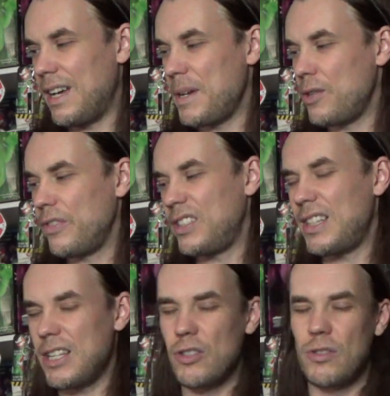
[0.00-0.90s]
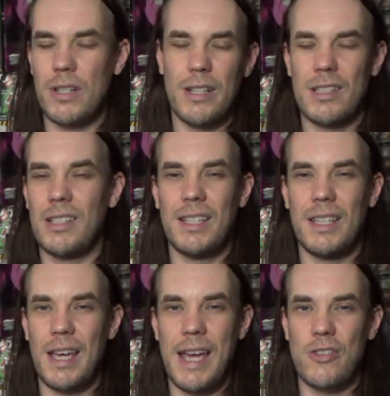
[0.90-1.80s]
I mean, obviously they're just doing it to
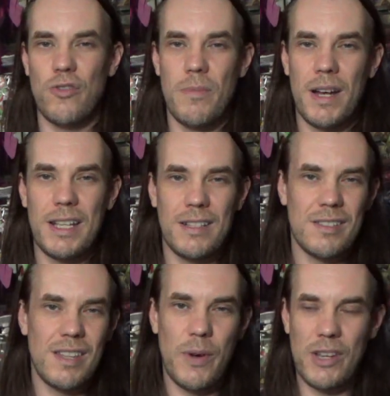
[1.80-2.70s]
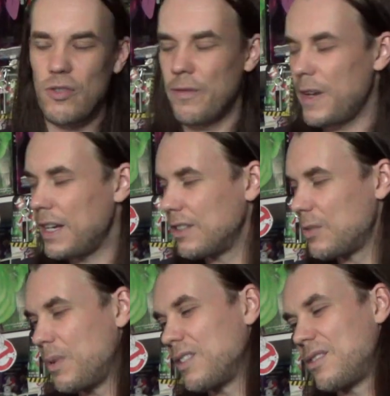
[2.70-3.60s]
get extra money and sell extra
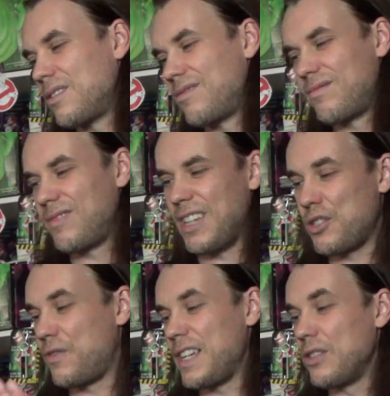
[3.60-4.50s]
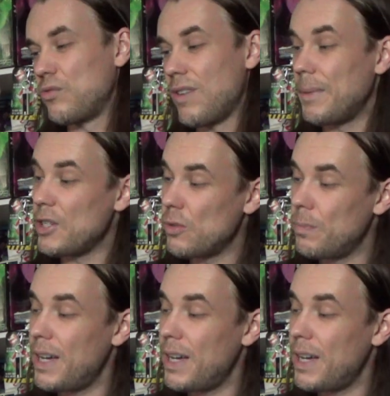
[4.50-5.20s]
things, but I just, I just think it looks rubbish.